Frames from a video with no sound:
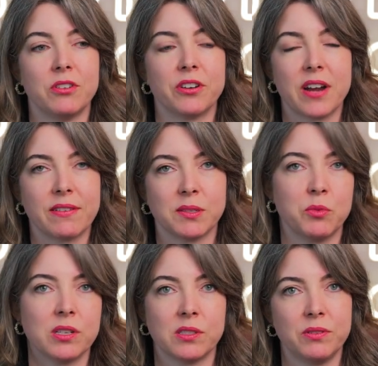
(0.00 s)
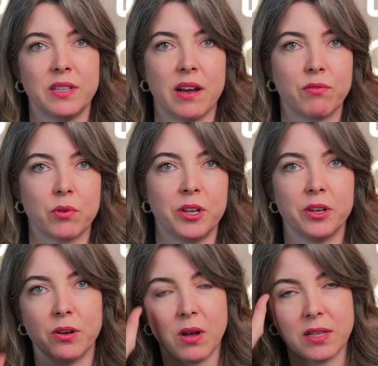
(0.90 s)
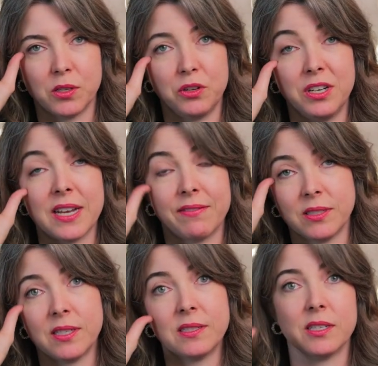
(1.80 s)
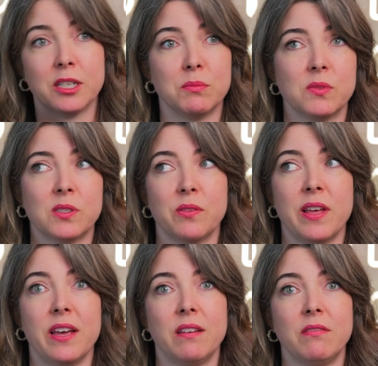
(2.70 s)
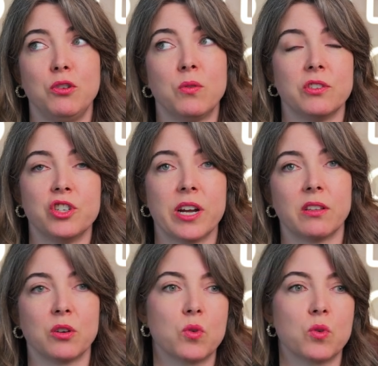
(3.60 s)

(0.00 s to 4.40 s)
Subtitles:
you're gonna have someone else doing that for you. And so you need to have a system so that you can check their